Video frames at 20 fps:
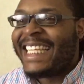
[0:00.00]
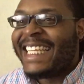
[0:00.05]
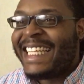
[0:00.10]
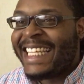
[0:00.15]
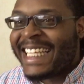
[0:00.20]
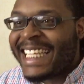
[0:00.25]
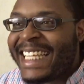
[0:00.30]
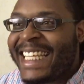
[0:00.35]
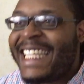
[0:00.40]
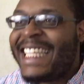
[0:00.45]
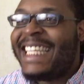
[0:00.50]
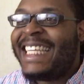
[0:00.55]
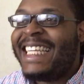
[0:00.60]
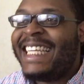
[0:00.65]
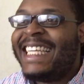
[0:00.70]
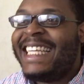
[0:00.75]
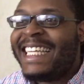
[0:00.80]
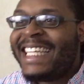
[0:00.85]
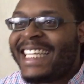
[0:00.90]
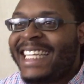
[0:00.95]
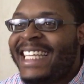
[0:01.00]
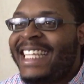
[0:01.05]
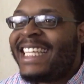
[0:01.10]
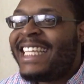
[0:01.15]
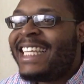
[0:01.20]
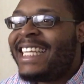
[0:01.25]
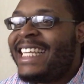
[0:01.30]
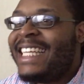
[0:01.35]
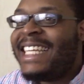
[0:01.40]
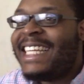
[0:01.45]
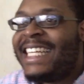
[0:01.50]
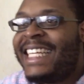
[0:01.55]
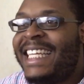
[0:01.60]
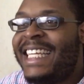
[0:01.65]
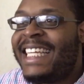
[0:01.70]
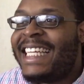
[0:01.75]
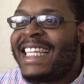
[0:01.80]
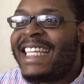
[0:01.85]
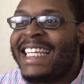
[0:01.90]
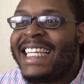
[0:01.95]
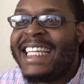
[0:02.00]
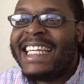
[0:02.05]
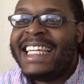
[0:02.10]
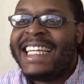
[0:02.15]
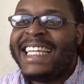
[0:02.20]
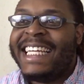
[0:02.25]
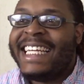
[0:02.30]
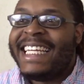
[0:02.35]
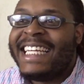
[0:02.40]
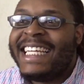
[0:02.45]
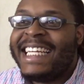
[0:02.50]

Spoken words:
(no one is talking)